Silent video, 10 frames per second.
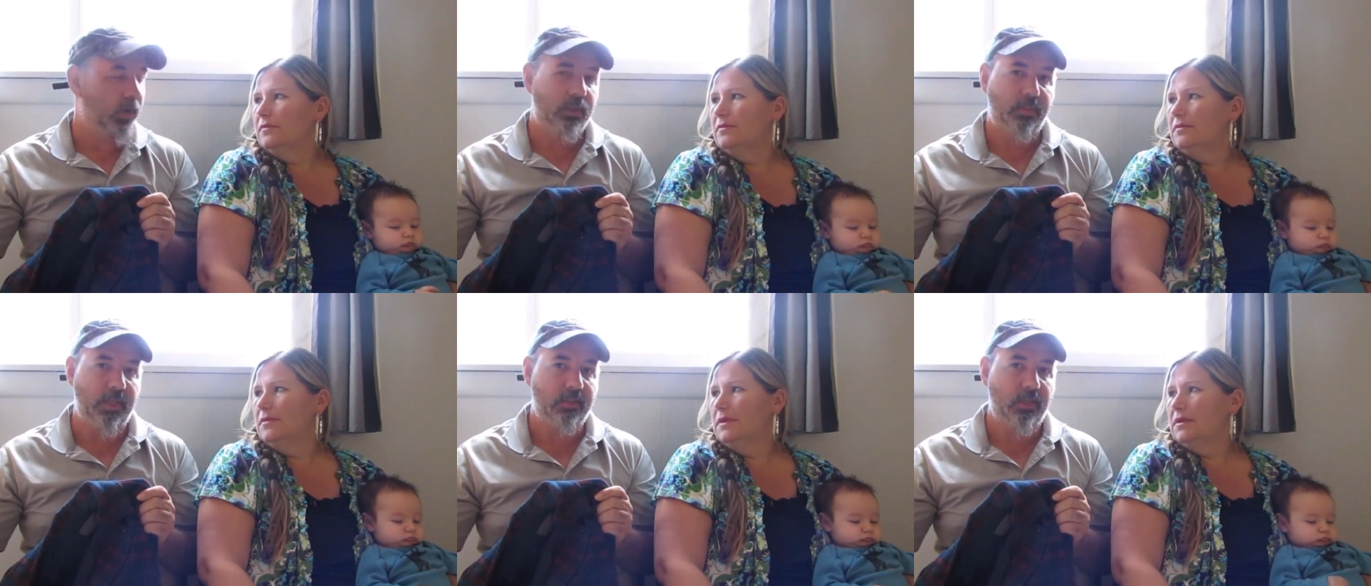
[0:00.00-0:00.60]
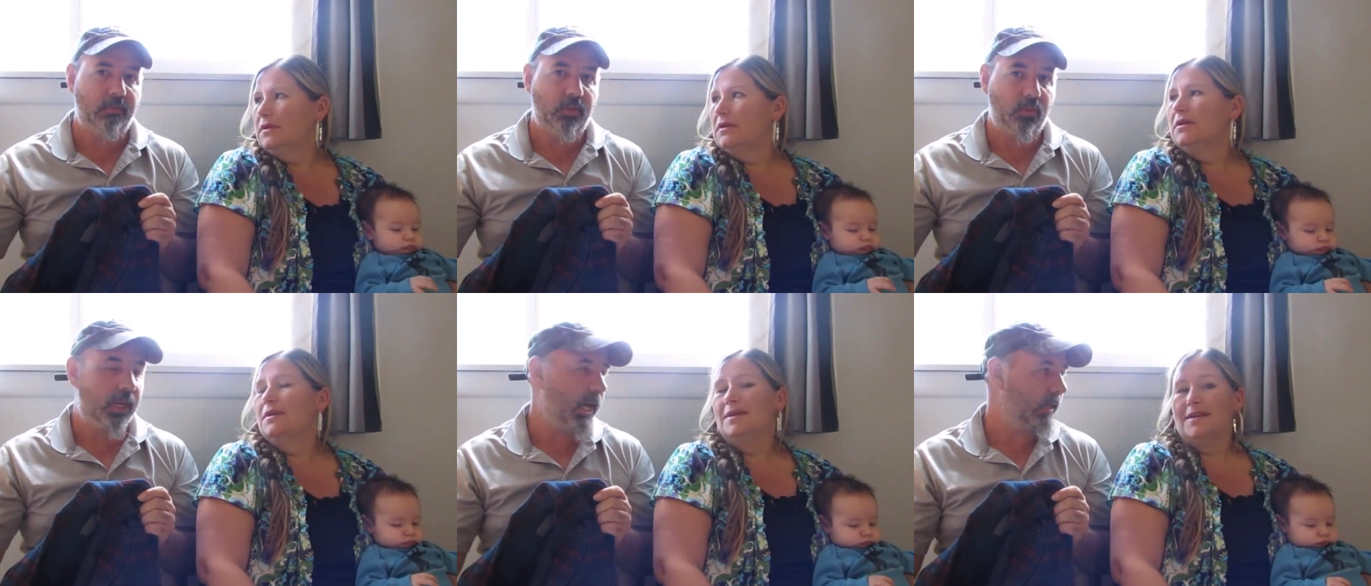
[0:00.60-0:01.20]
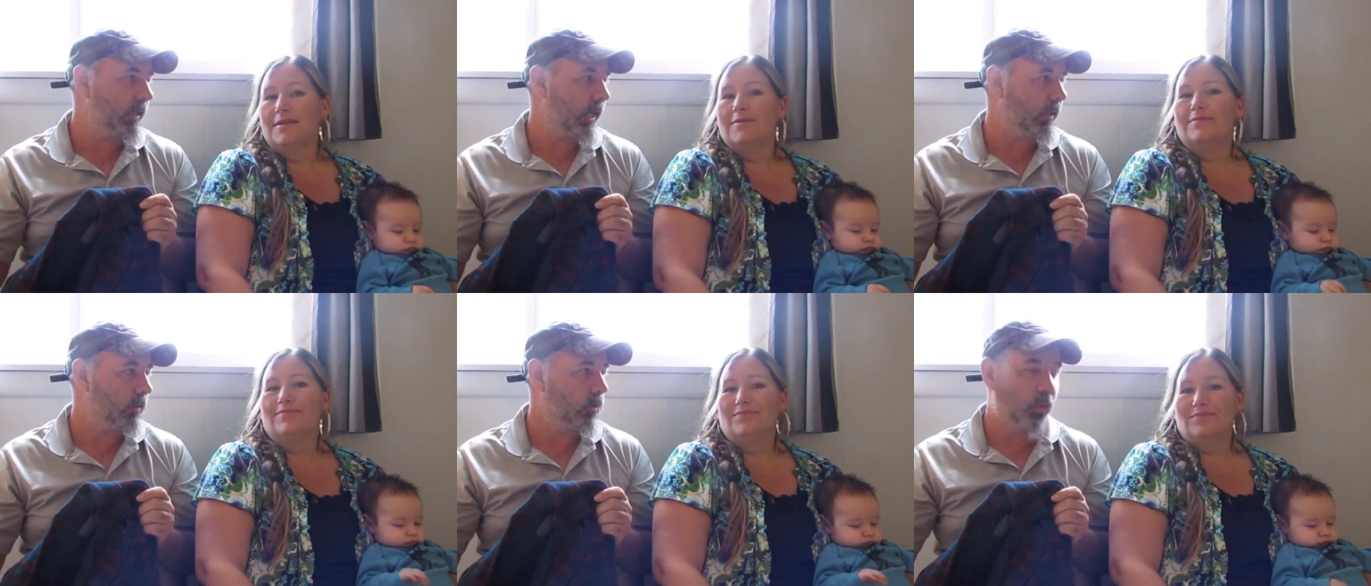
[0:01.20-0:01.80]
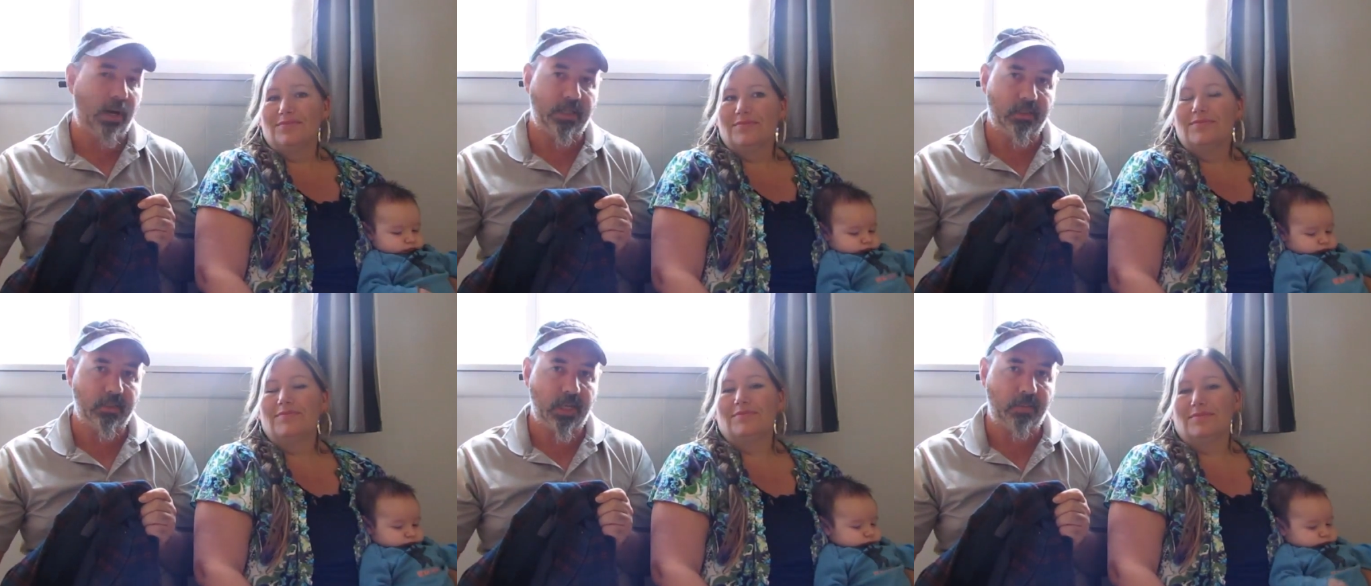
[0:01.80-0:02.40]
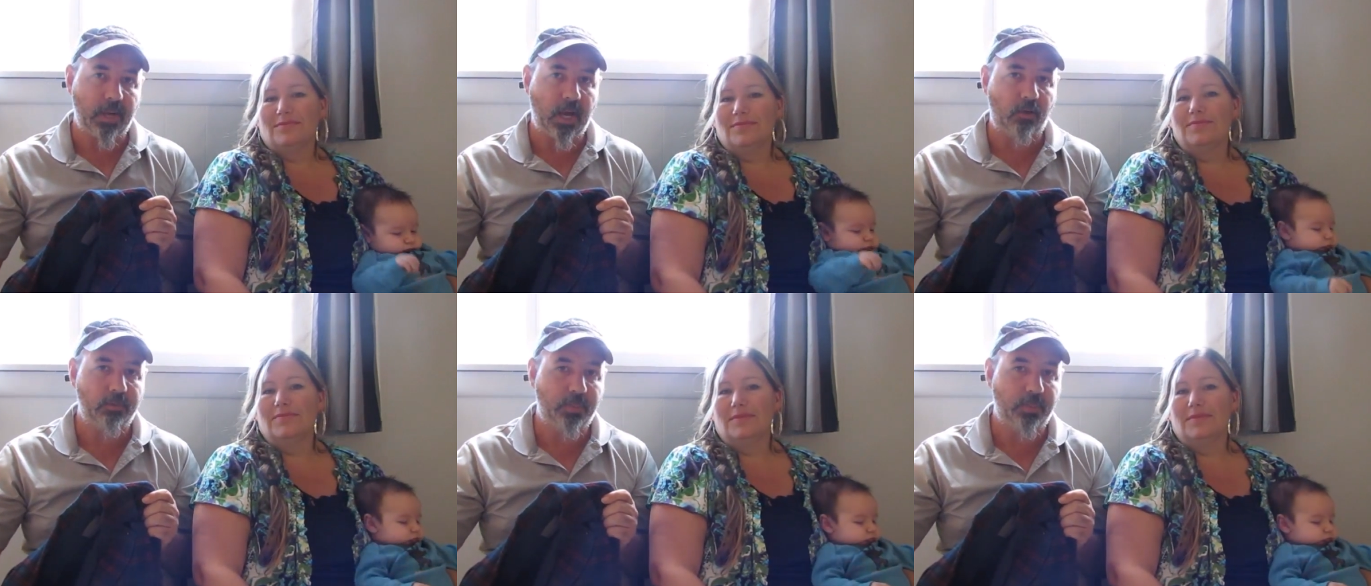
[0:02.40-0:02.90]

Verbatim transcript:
Speaker 1: expensive. You can't get quite the same house,